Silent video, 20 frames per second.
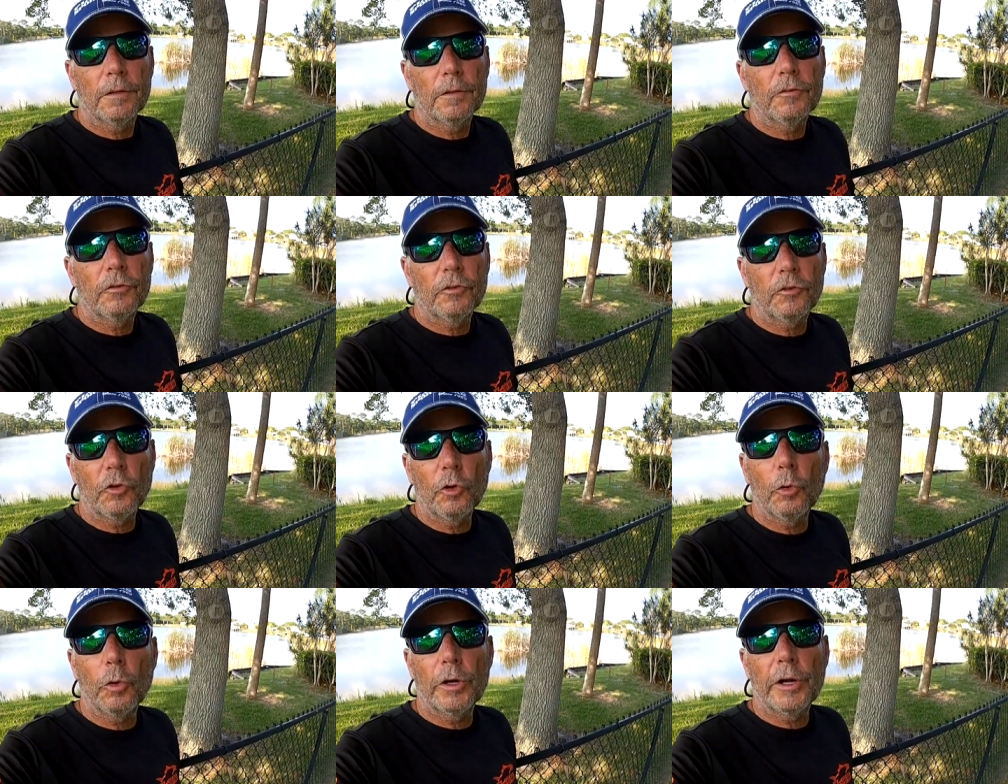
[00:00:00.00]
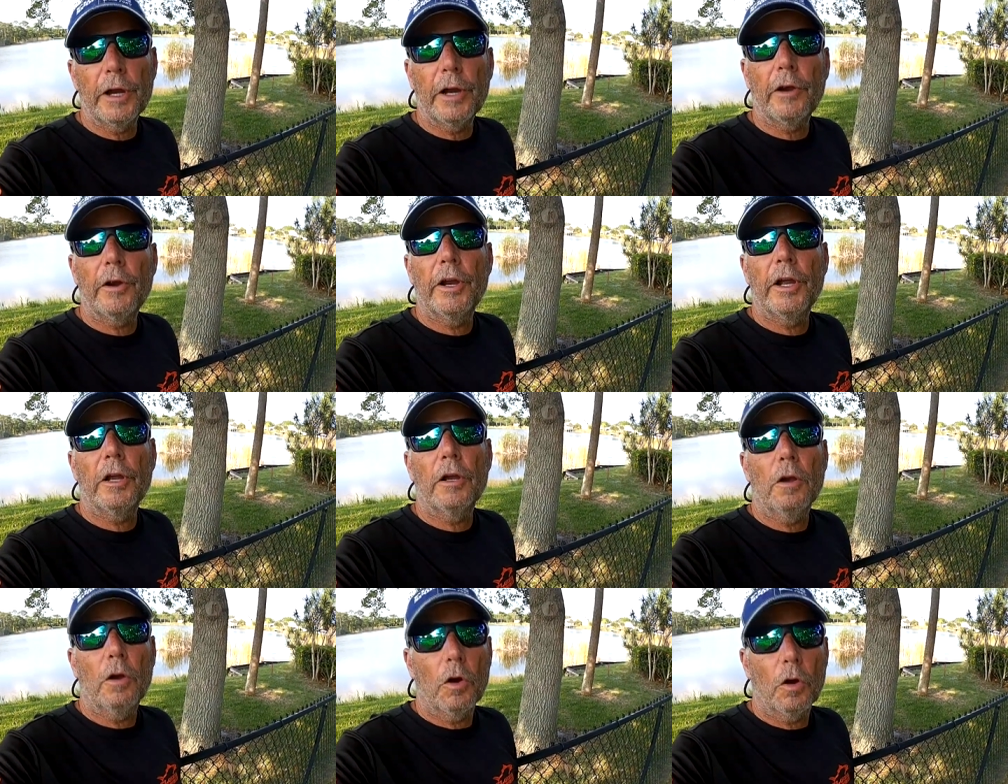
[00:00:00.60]
Stuart
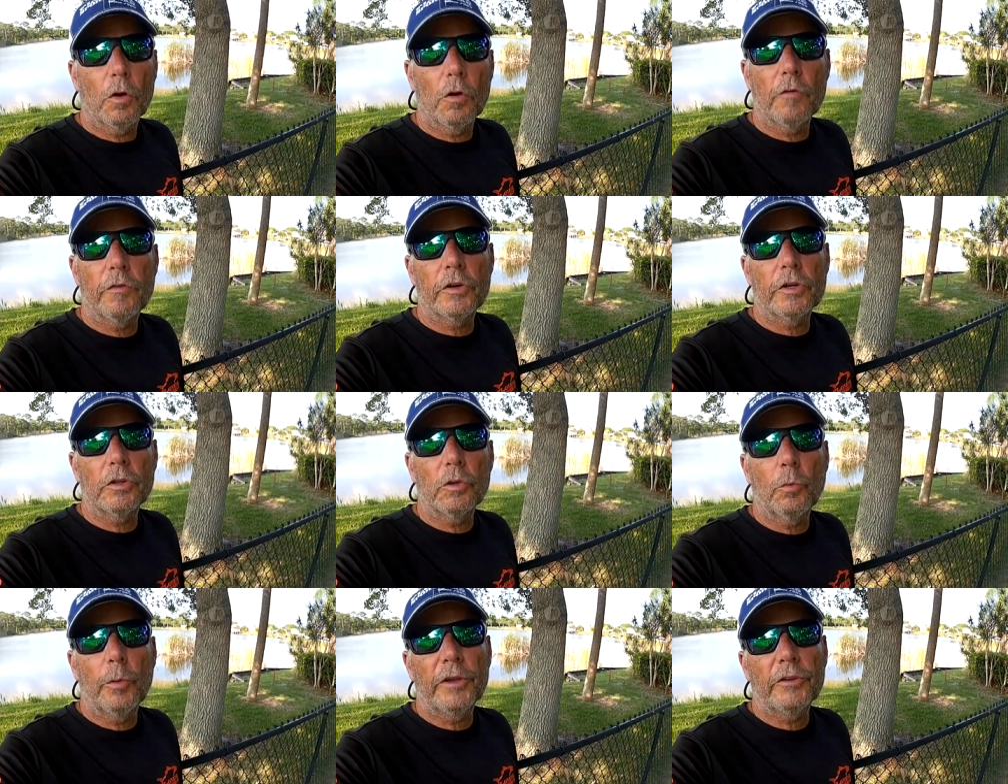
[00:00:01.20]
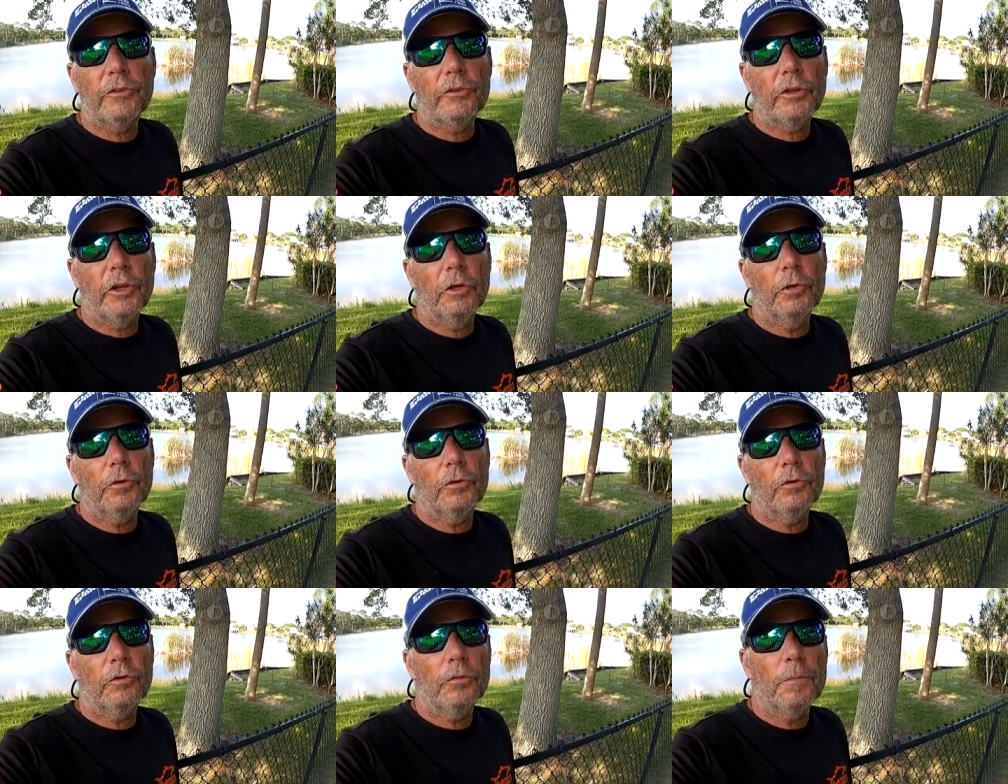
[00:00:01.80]
area, or over in the West
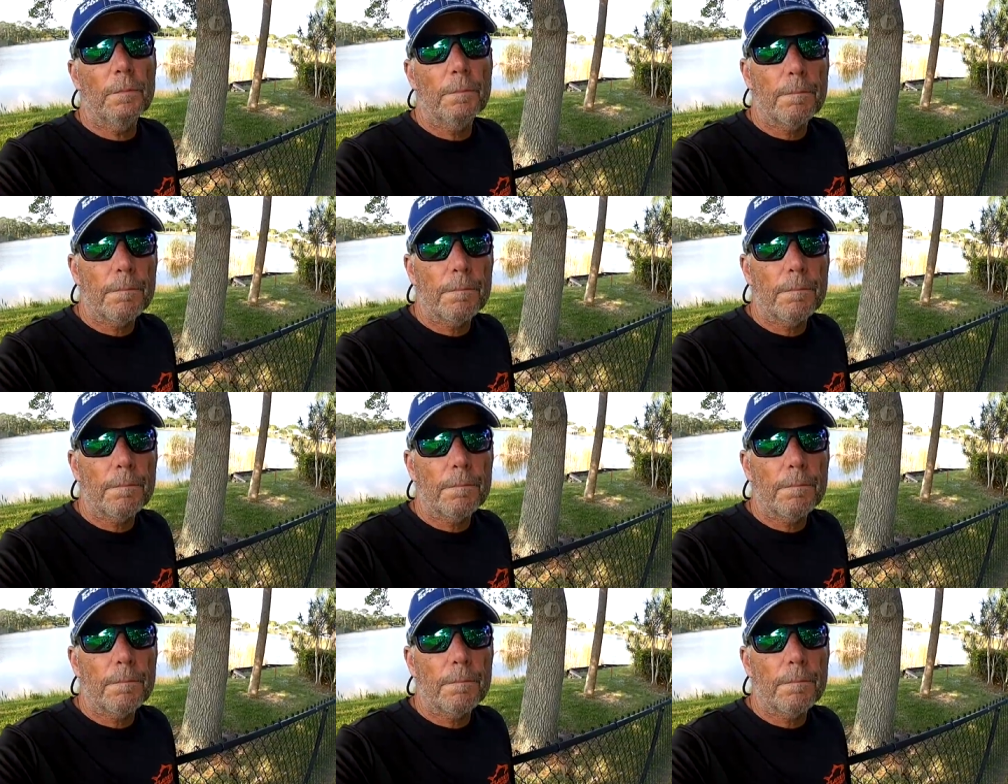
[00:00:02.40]
Coast.